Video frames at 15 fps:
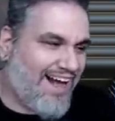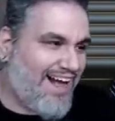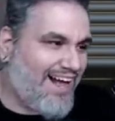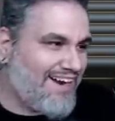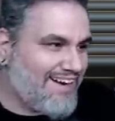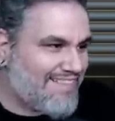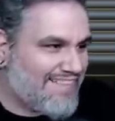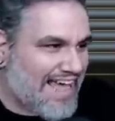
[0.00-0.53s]

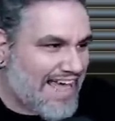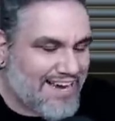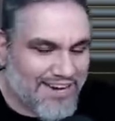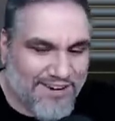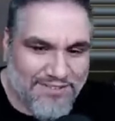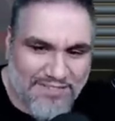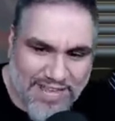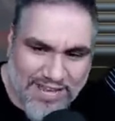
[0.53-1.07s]
On that
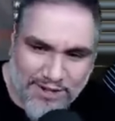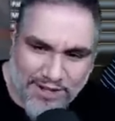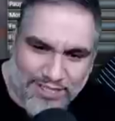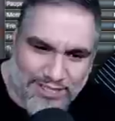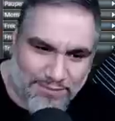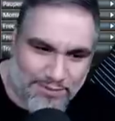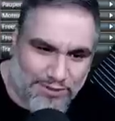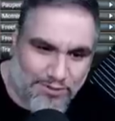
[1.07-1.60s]
note, thank you
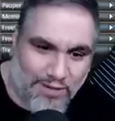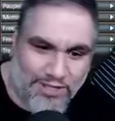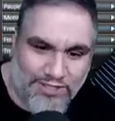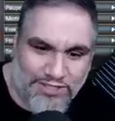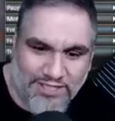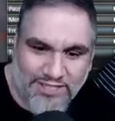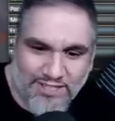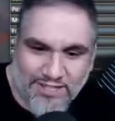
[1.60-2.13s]
guys so much for
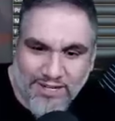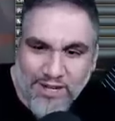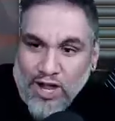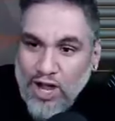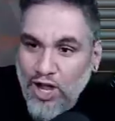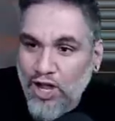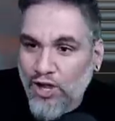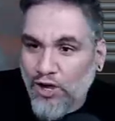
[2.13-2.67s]
watching.
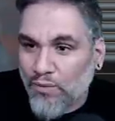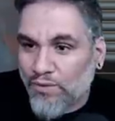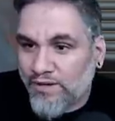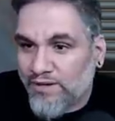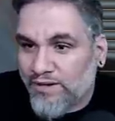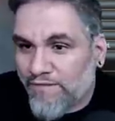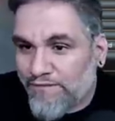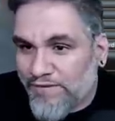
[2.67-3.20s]
Oh,
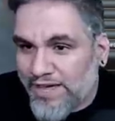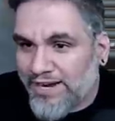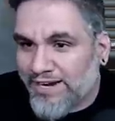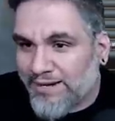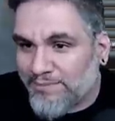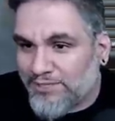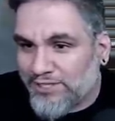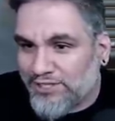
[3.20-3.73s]

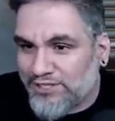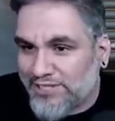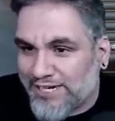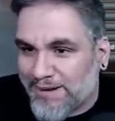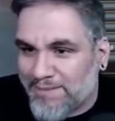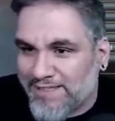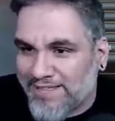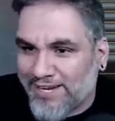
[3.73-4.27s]
Faded MTG
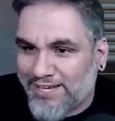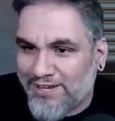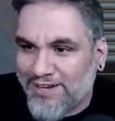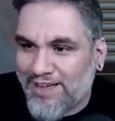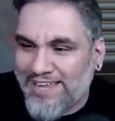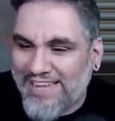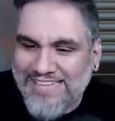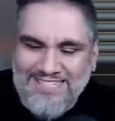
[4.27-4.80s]
got me in that
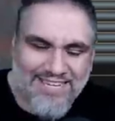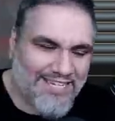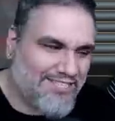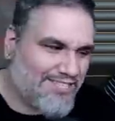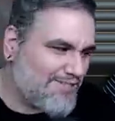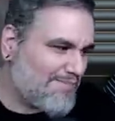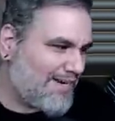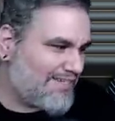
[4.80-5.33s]
queue. Yes, I
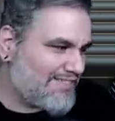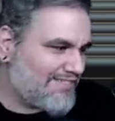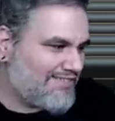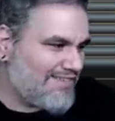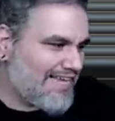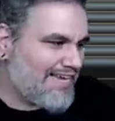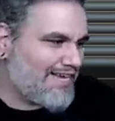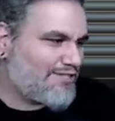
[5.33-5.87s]
do, my
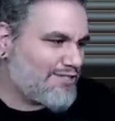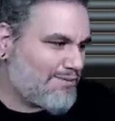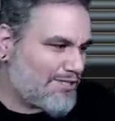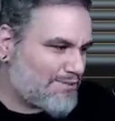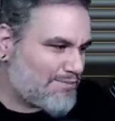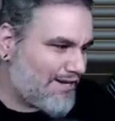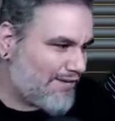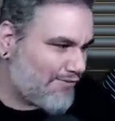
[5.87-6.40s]
dude. Thank you so
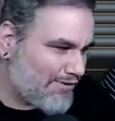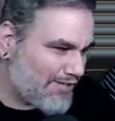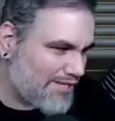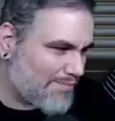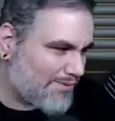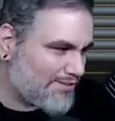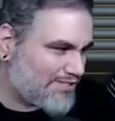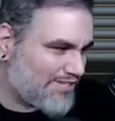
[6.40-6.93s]
much, man. I
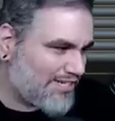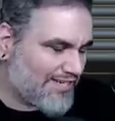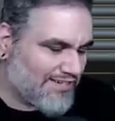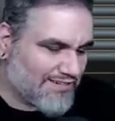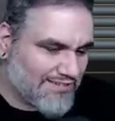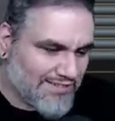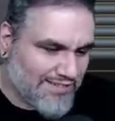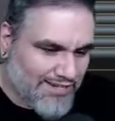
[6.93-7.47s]
really appreciate
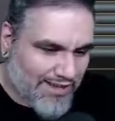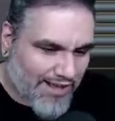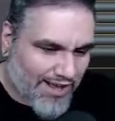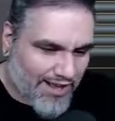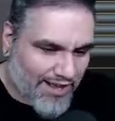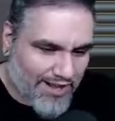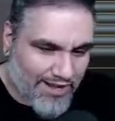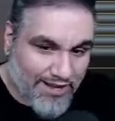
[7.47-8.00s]
you.
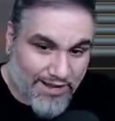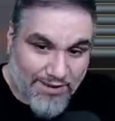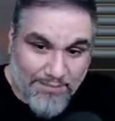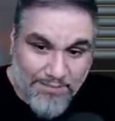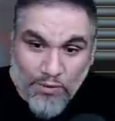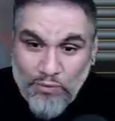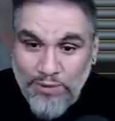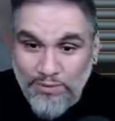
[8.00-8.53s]

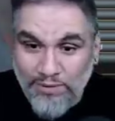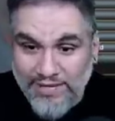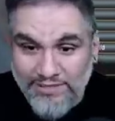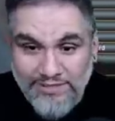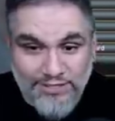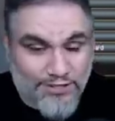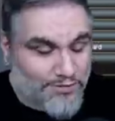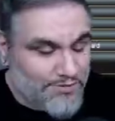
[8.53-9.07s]
We will
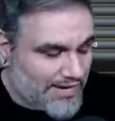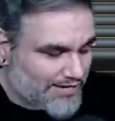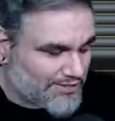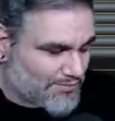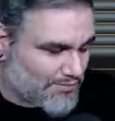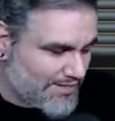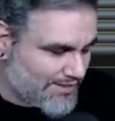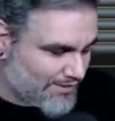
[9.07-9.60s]
get to you
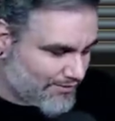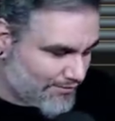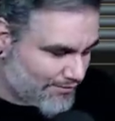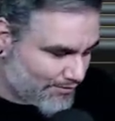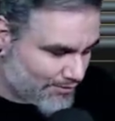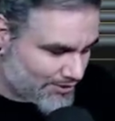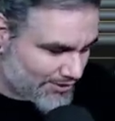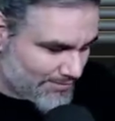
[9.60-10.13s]
next week, though,
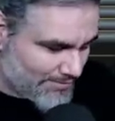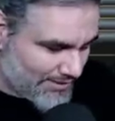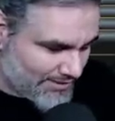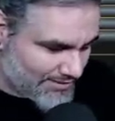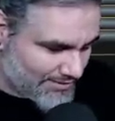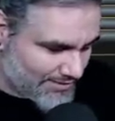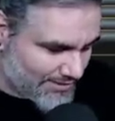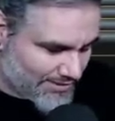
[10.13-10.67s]
unfortunately,
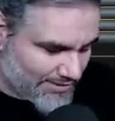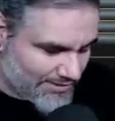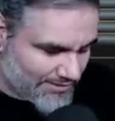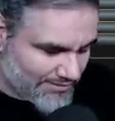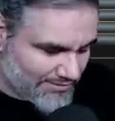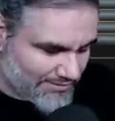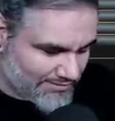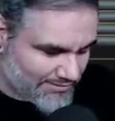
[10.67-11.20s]
because
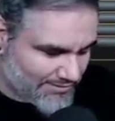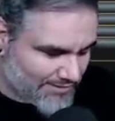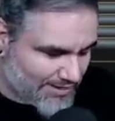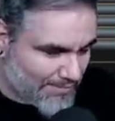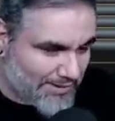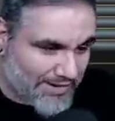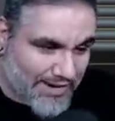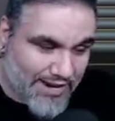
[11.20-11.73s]
I'm
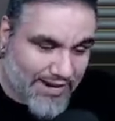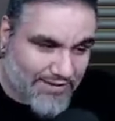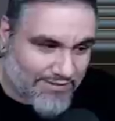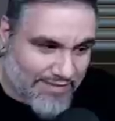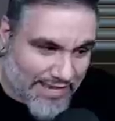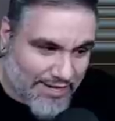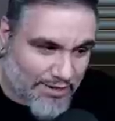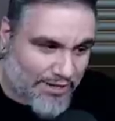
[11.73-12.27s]
going to get out of here.
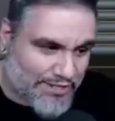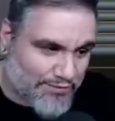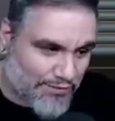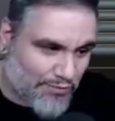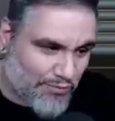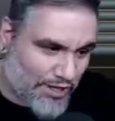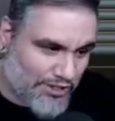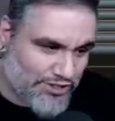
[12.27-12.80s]
Thank you guys
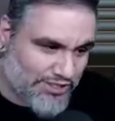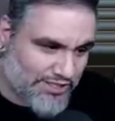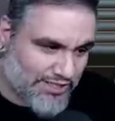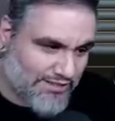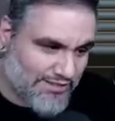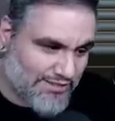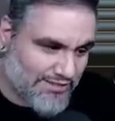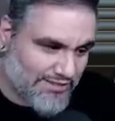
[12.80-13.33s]
for
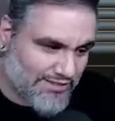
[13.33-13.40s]
watching.